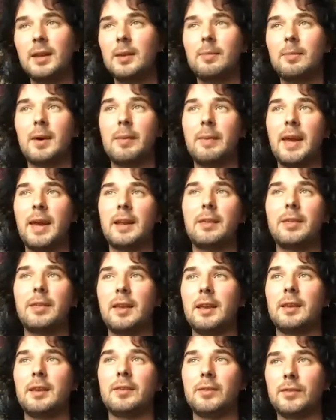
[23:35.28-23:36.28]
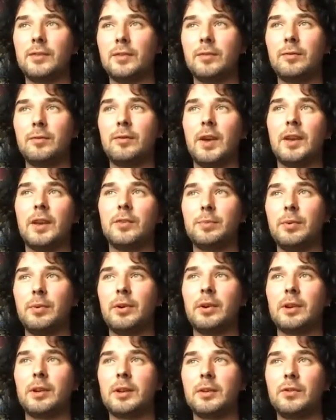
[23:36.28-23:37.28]
my main thing is
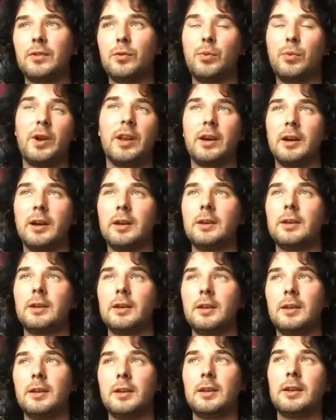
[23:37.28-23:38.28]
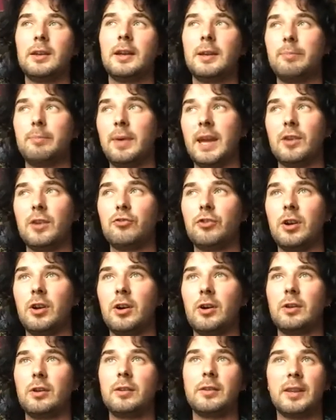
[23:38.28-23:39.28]
Facebook, Twitter,
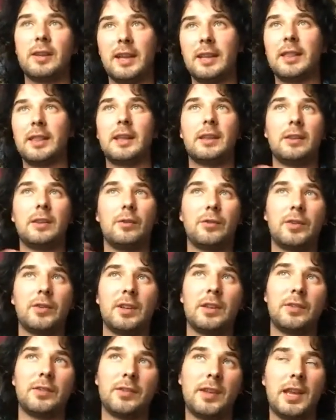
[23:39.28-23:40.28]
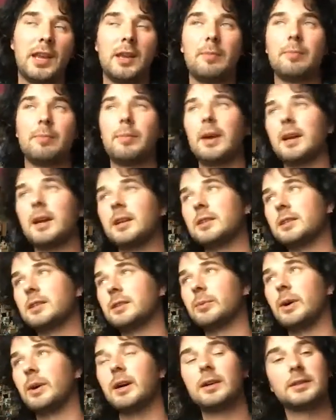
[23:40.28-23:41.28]
Patreon, and then obviously the Steam page as
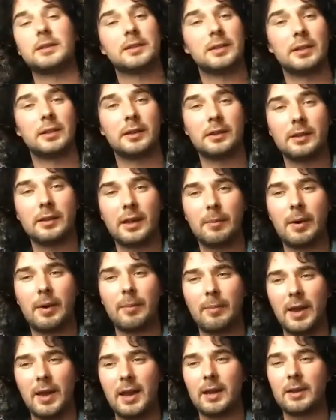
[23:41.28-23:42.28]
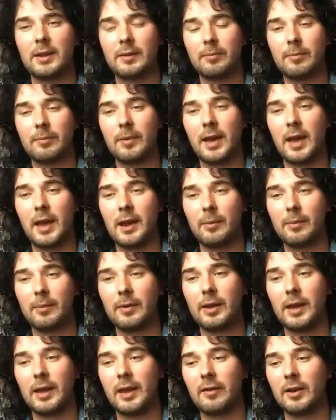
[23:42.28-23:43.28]
well. So they're my main
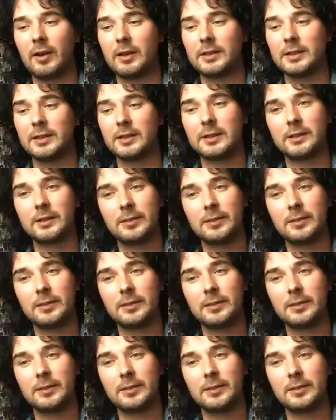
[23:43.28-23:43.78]
areas.